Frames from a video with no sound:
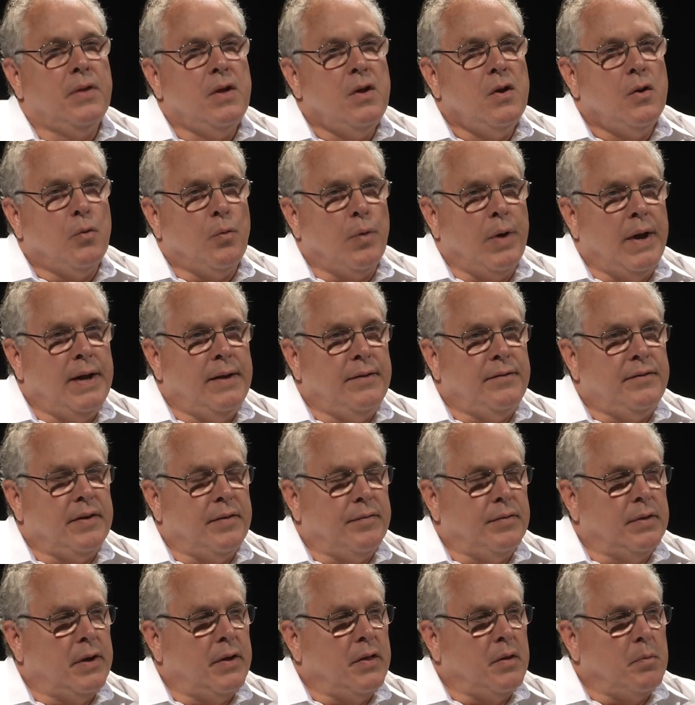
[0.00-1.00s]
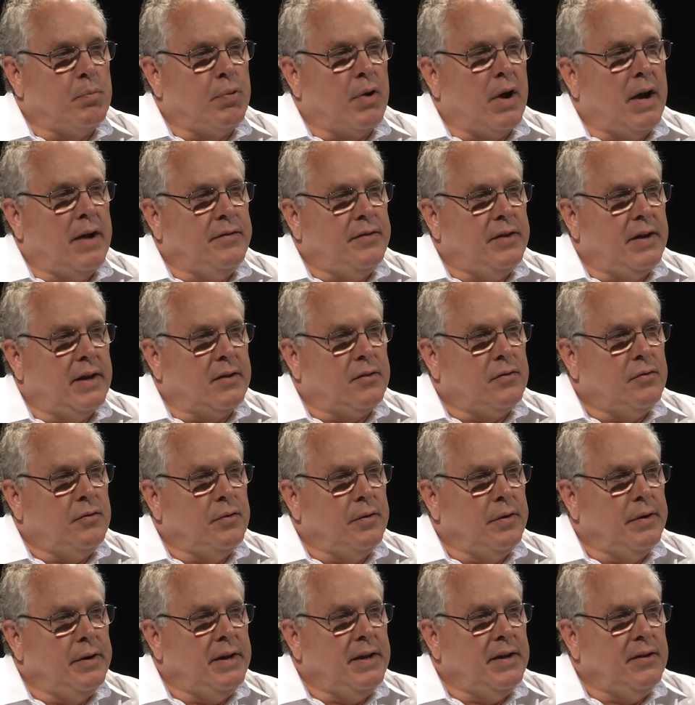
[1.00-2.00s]
ran several other projects
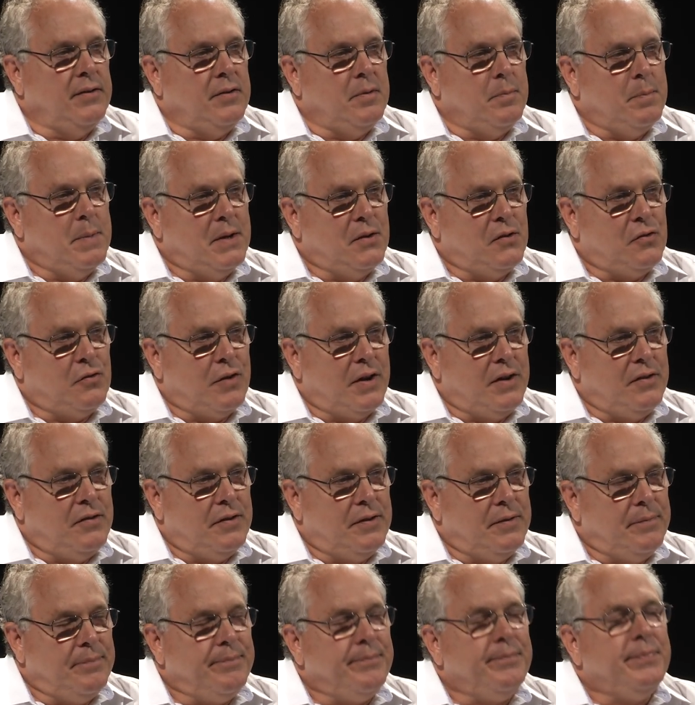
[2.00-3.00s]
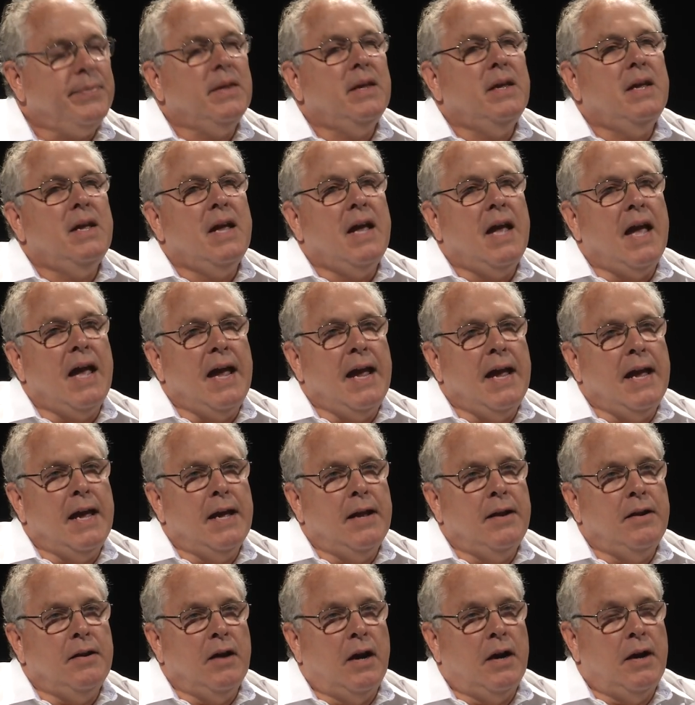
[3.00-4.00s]
during his administration.
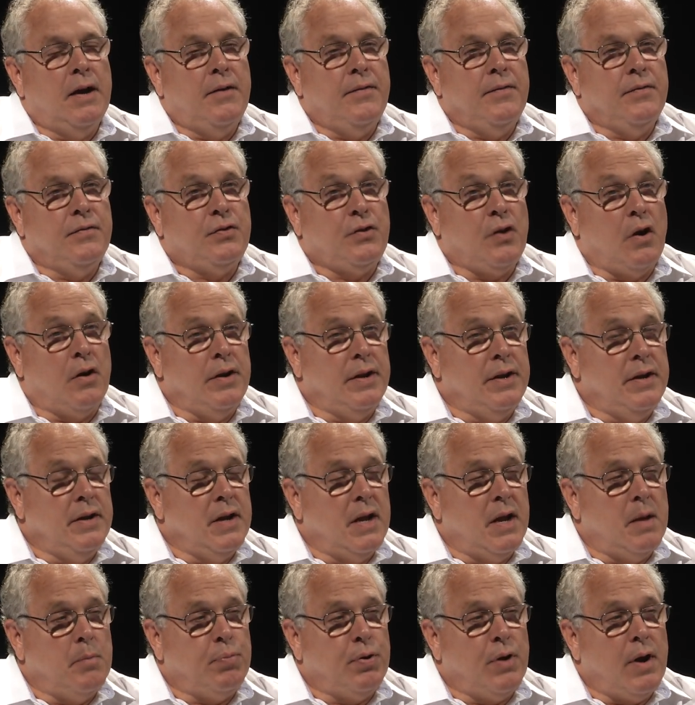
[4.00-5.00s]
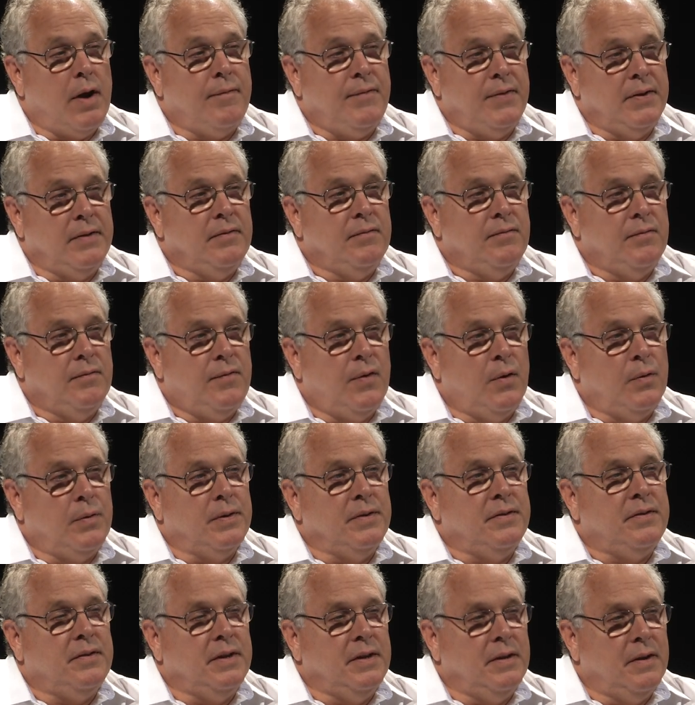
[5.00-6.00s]
And started a nonprofit
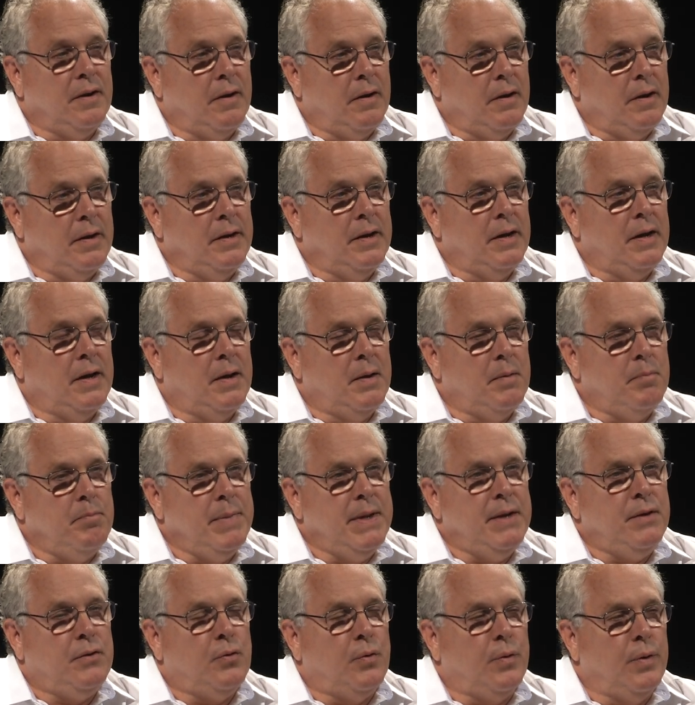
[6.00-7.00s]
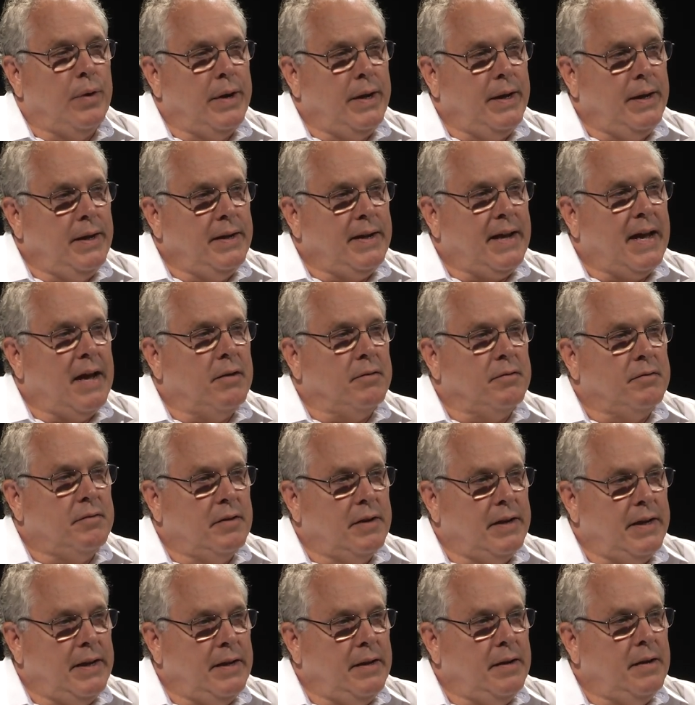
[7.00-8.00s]
focusing on mentoring,
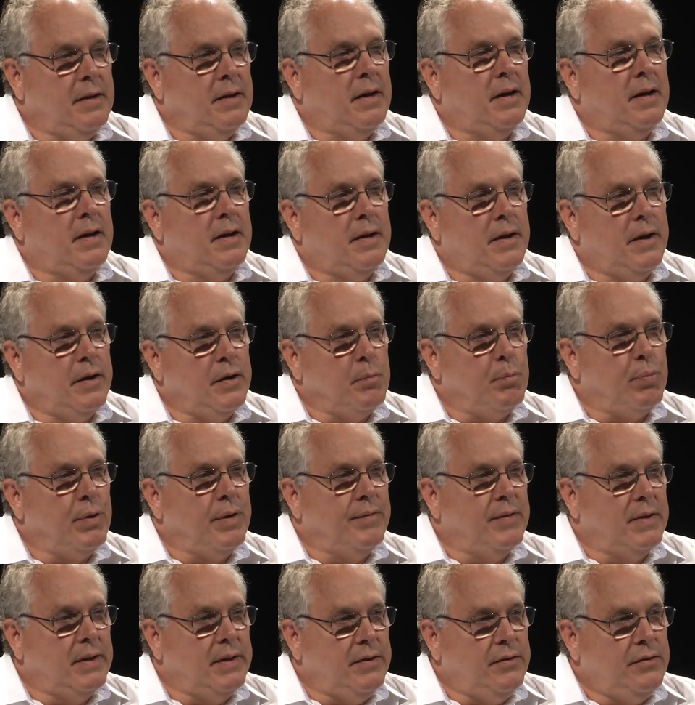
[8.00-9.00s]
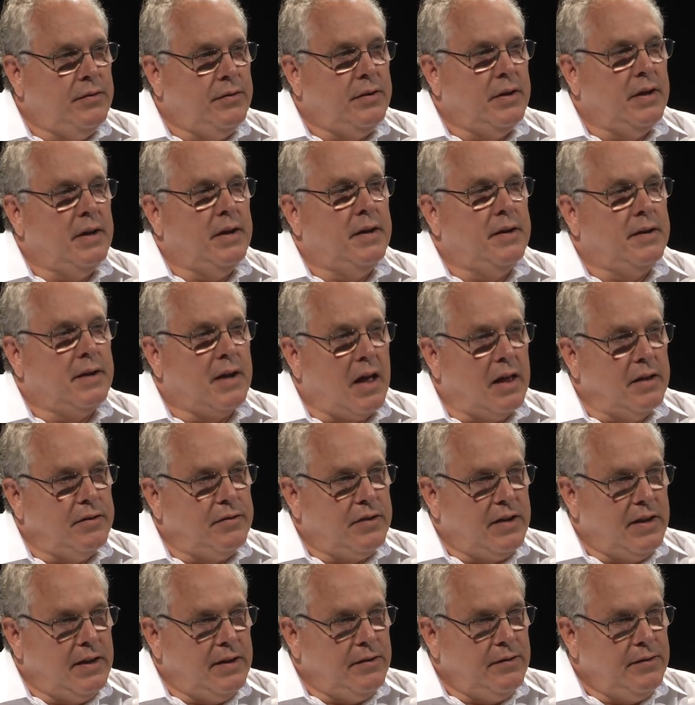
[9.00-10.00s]
counseling underprivileged
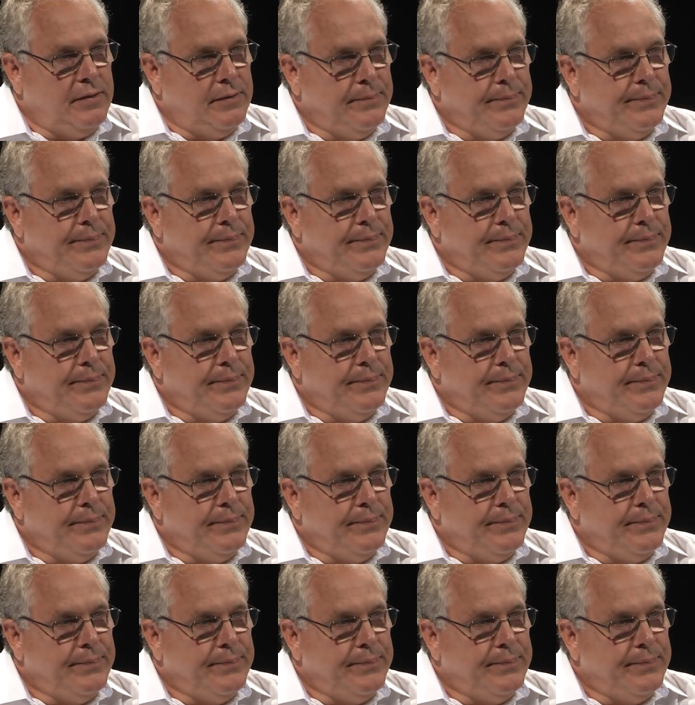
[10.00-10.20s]
college kids.